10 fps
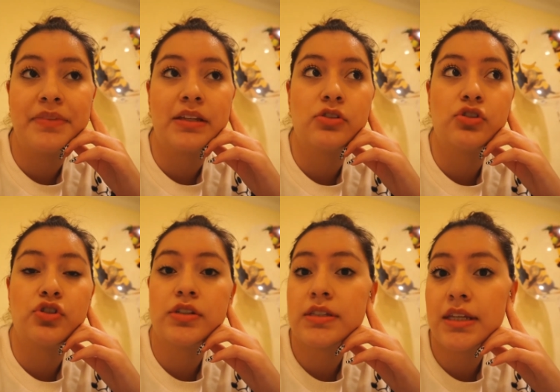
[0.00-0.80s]
that's
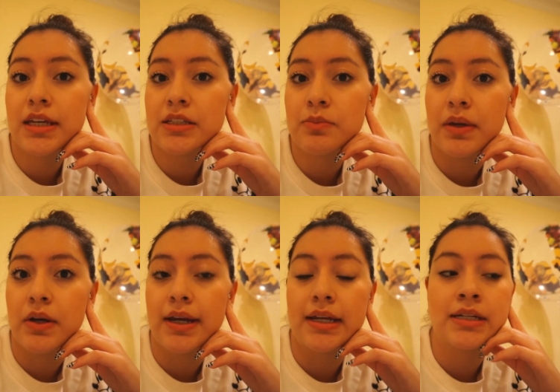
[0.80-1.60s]
just the
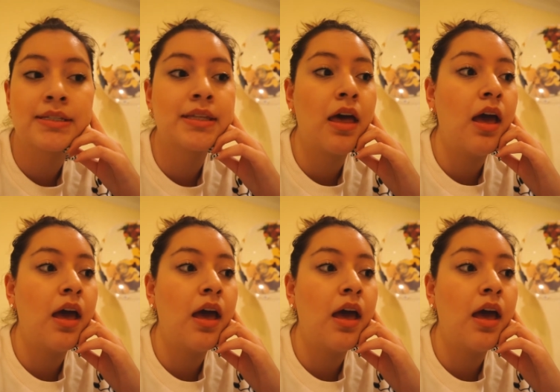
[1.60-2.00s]
experience.